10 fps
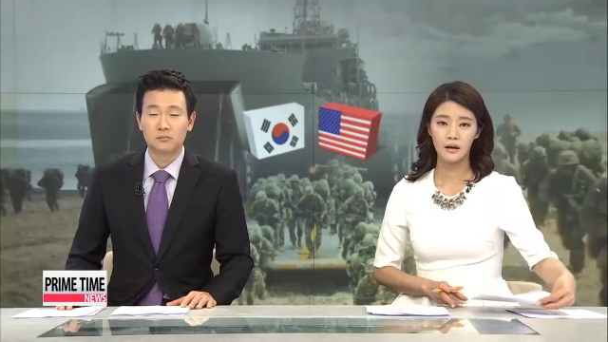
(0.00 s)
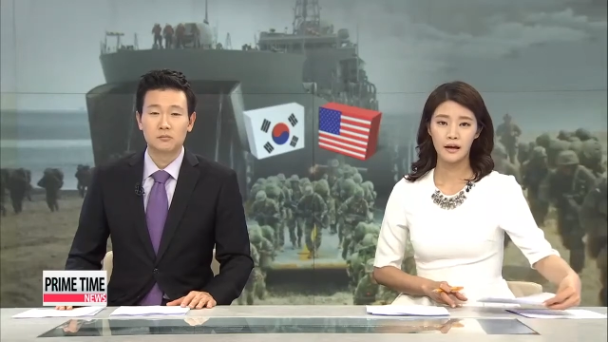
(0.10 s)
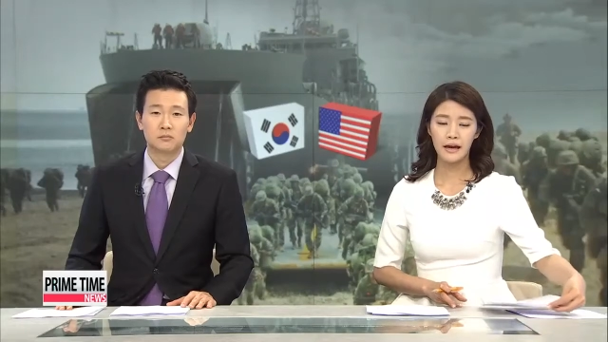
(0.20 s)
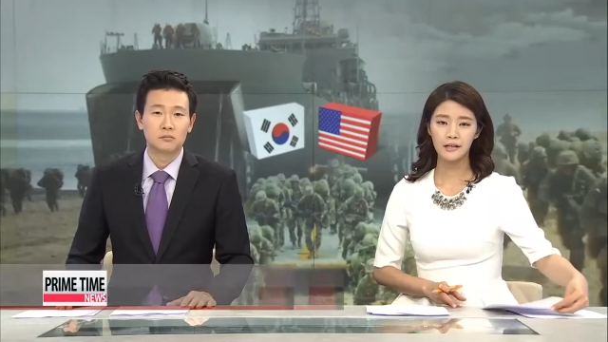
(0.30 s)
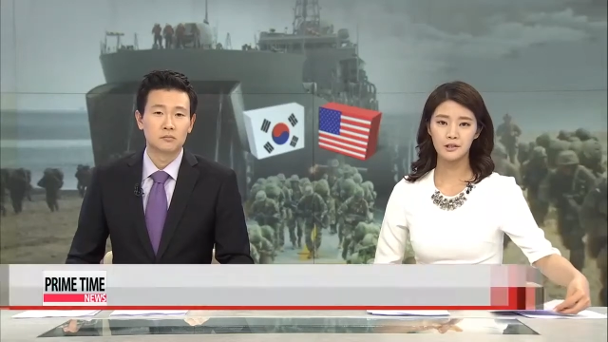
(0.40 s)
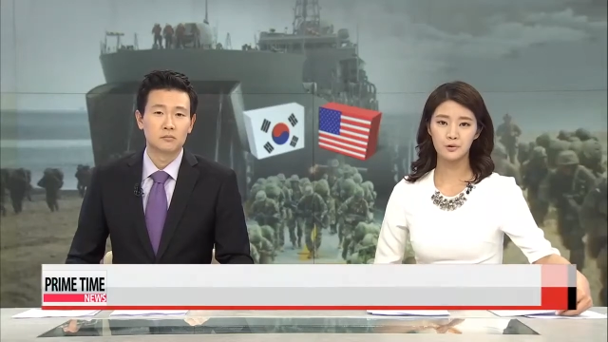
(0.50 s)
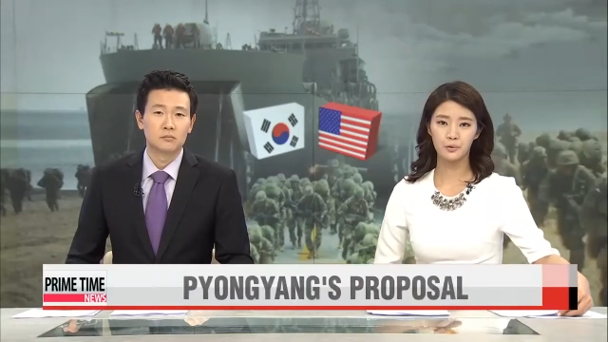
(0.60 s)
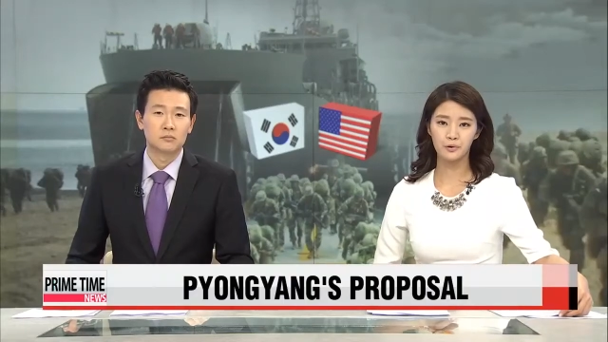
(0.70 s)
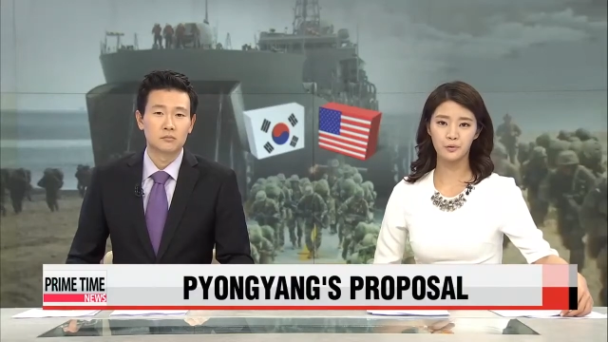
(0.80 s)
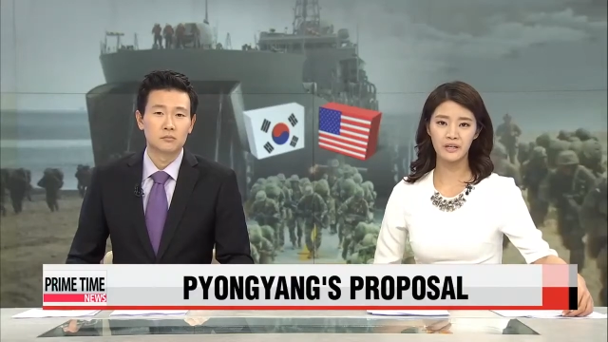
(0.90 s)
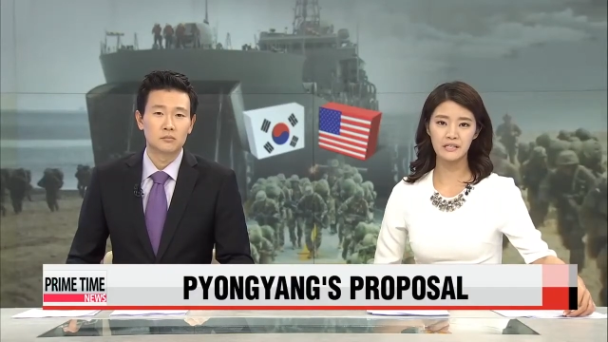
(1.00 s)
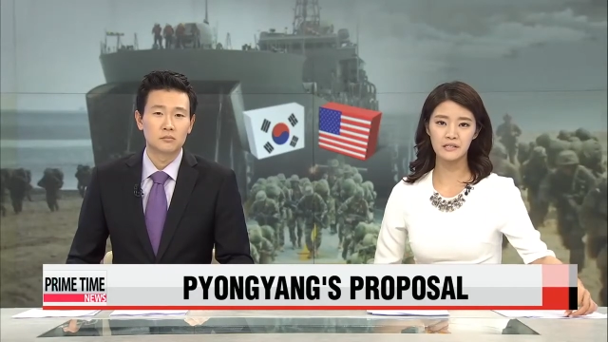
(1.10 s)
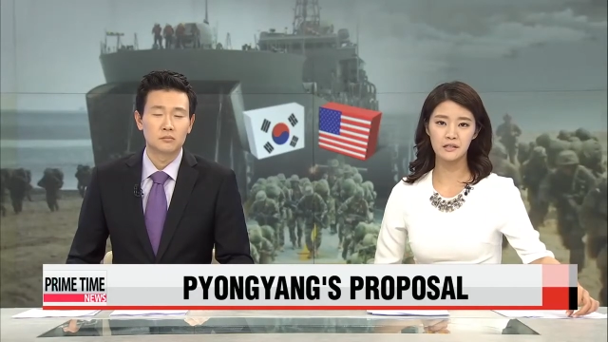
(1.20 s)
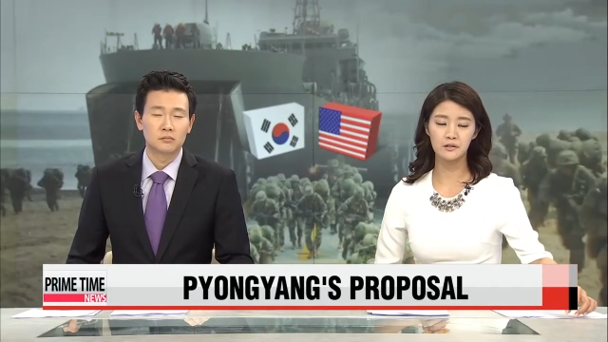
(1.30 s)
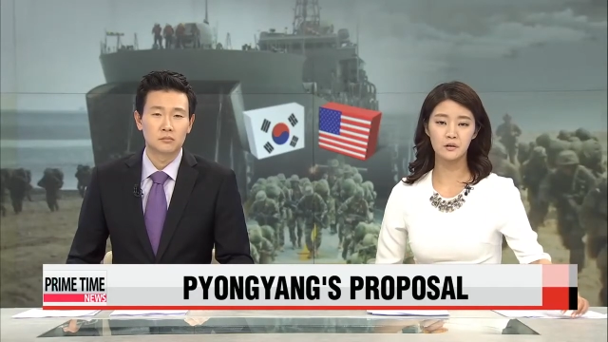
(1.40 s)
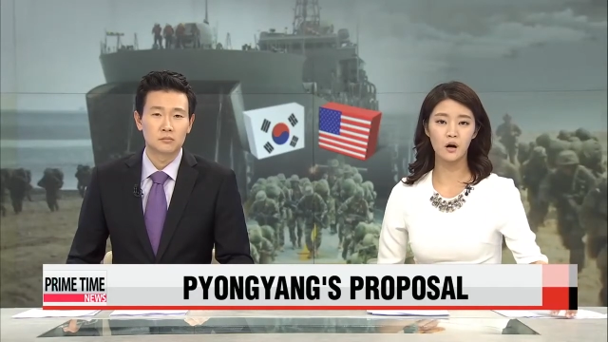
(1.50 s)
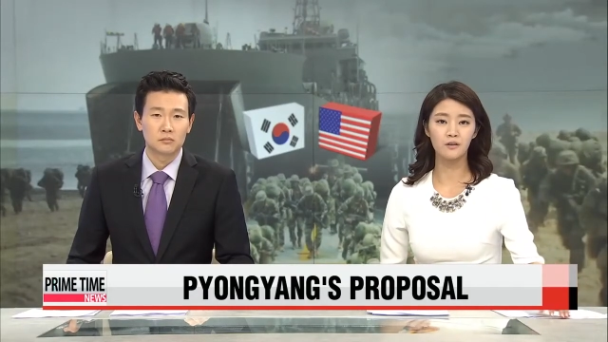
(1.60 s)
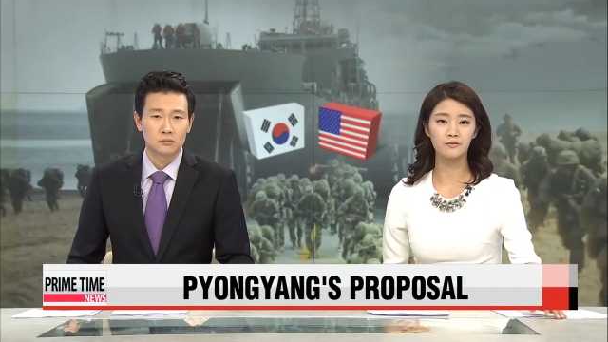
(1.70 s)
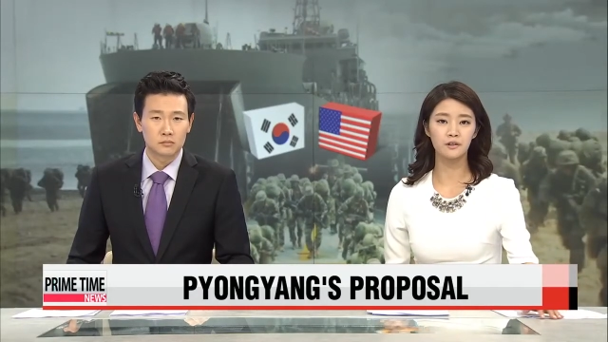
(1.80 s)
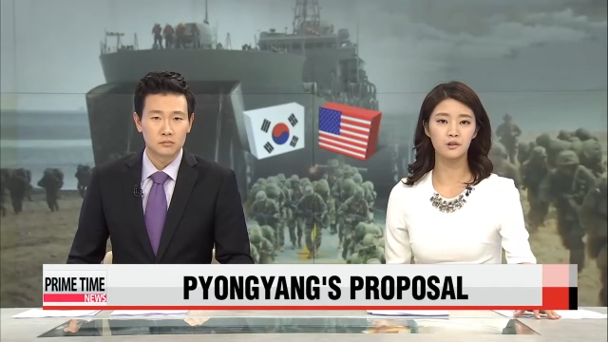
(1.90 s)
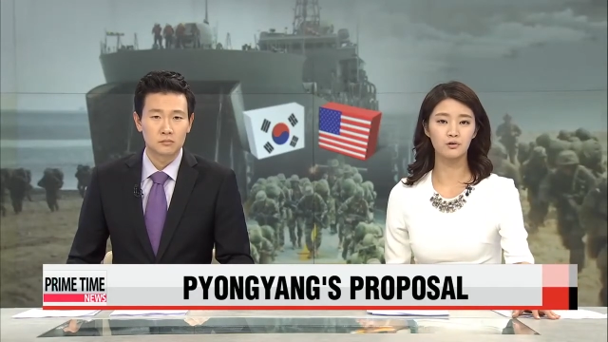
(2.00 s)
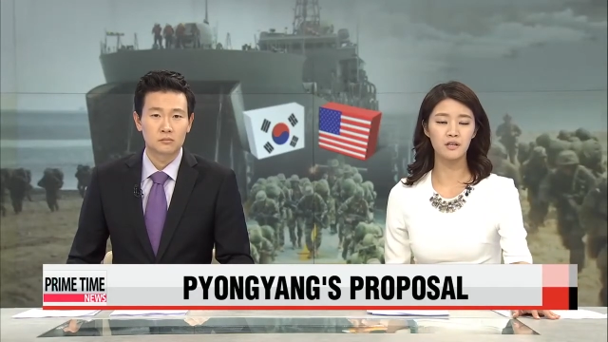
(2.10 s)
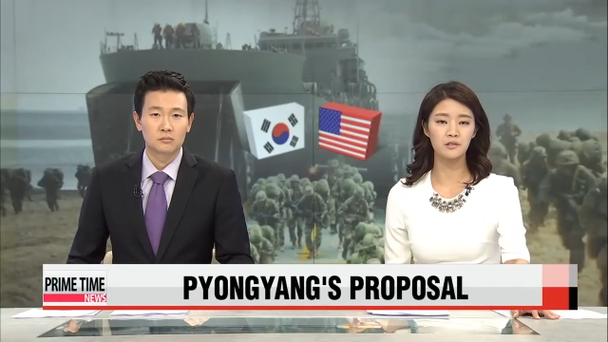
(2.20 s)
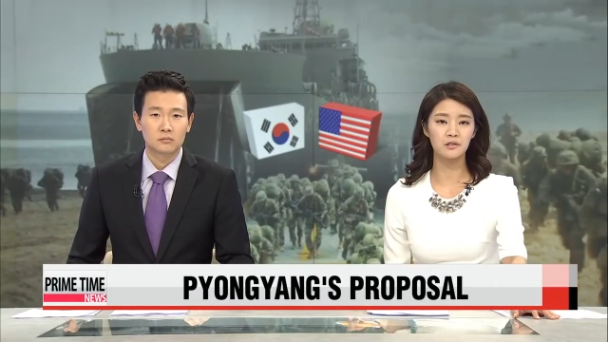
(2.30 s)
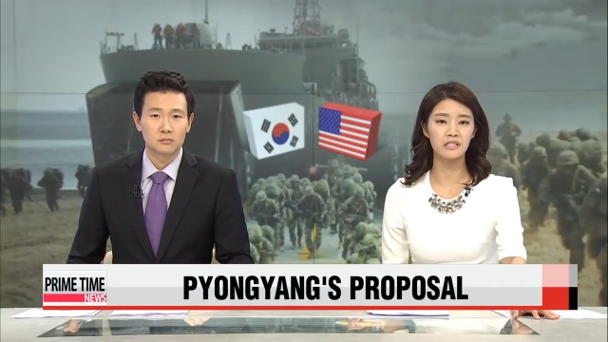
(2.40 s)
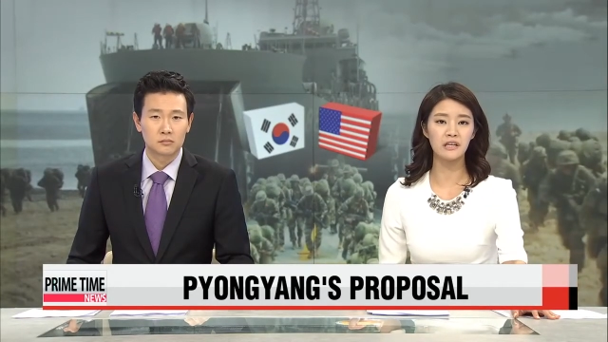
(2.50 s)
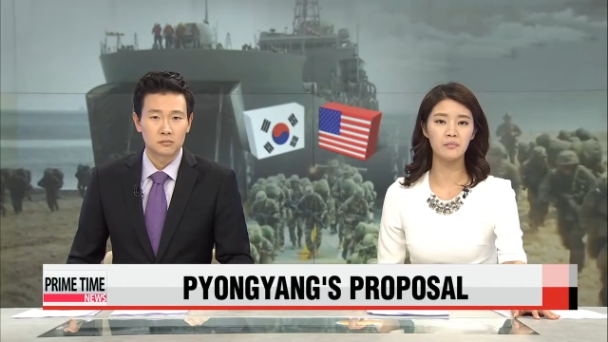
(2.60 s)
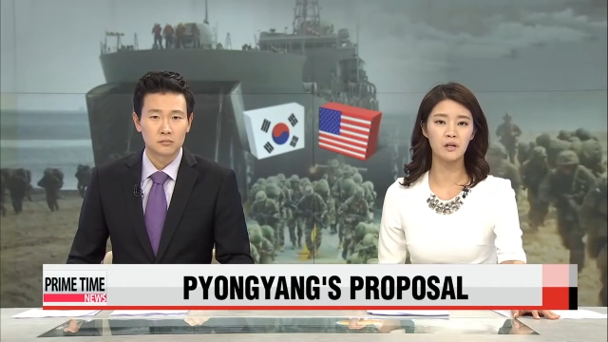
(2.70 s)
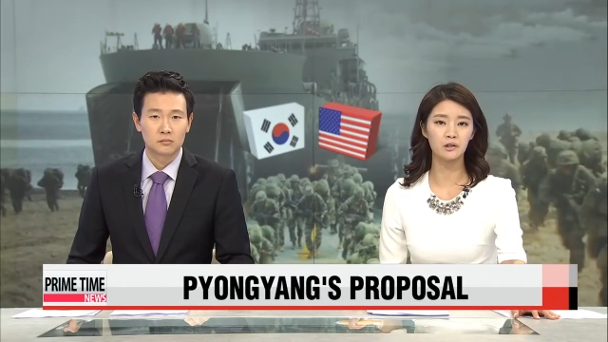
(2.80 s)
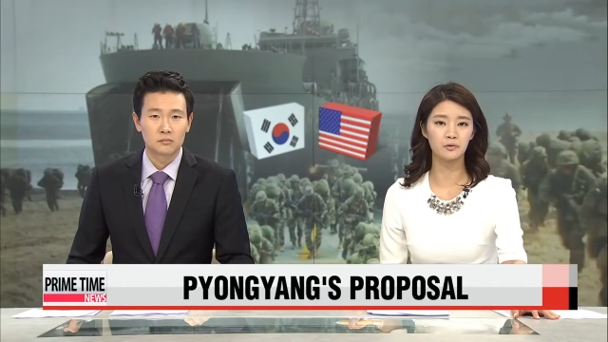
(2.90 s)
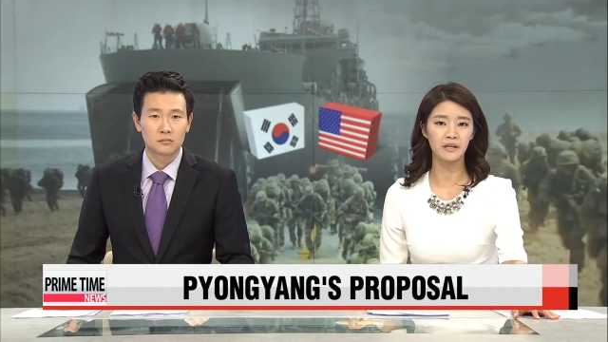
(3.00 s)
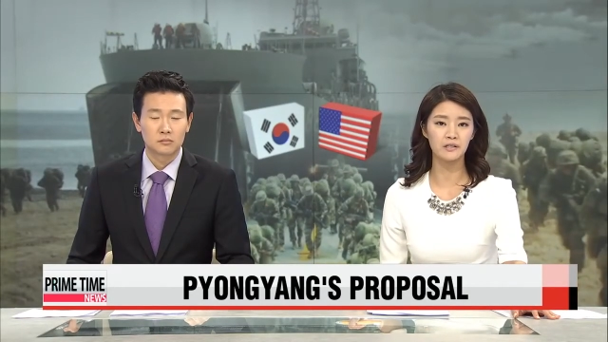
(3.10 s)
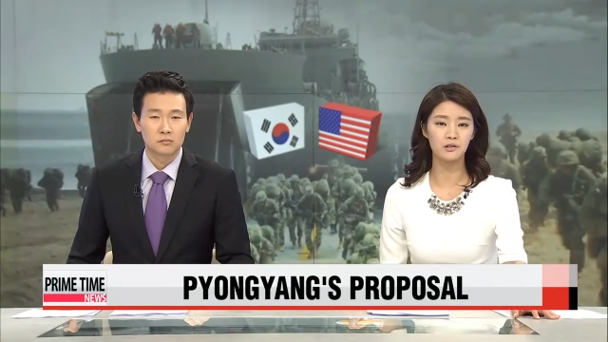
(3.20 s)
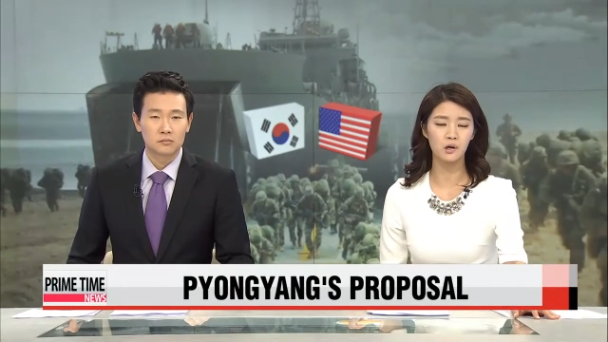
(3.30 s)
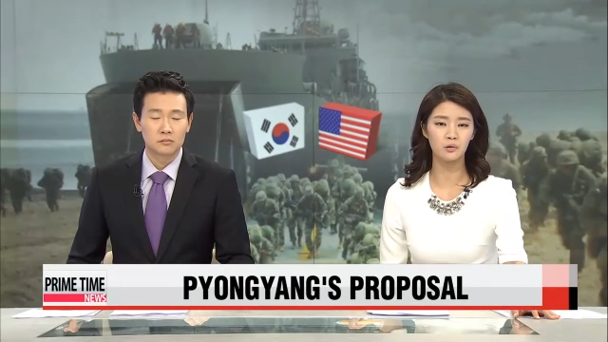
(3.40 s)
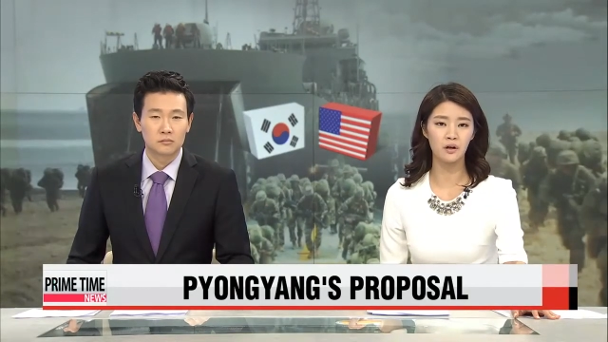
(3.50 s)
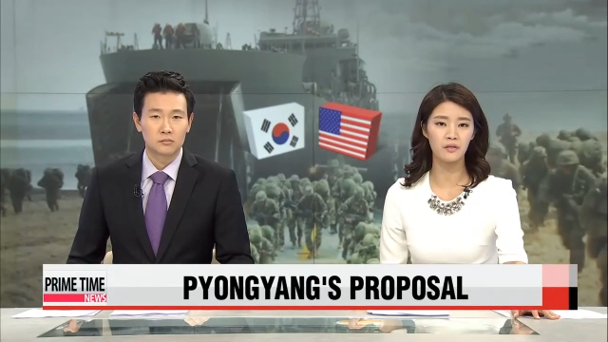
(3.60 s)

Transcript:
Speaker 1: And North Korea sent an offer across the demilitarized zone on